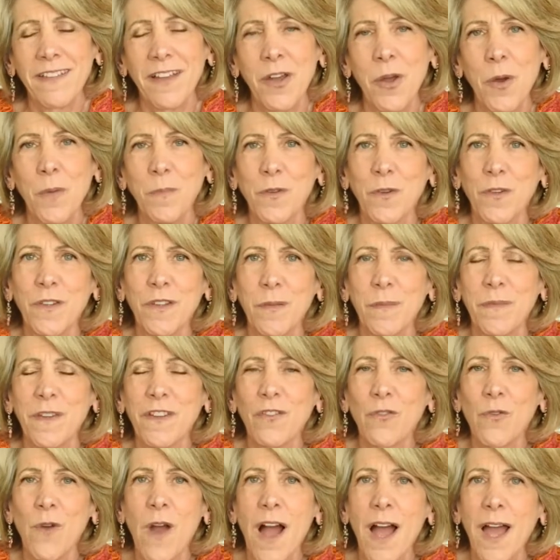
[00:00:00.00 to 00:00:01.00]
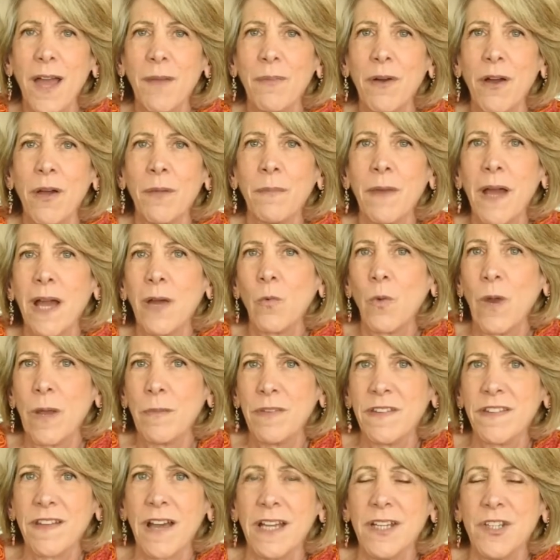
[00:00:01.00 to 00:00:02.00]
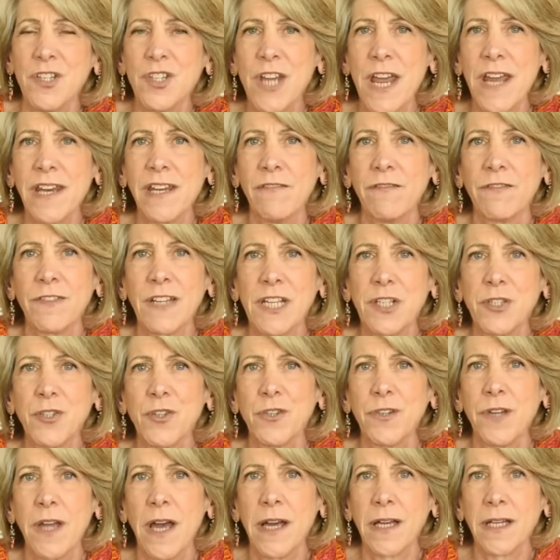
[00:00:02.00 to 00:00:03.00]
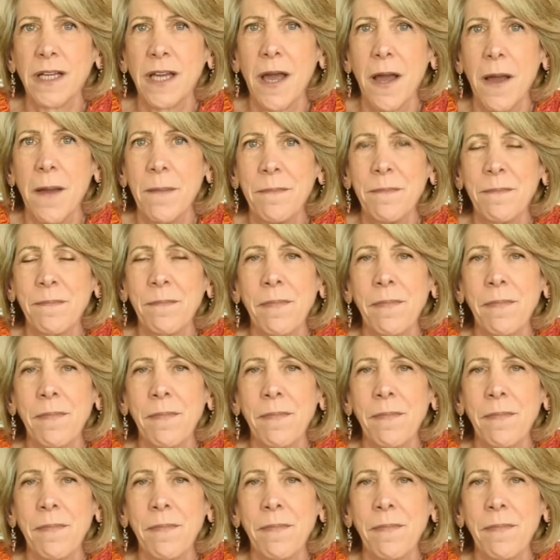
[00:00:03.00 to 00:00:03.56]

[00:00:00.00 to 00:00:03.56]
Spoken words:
I hope you'll subscribe on my website, janetfletcher.com.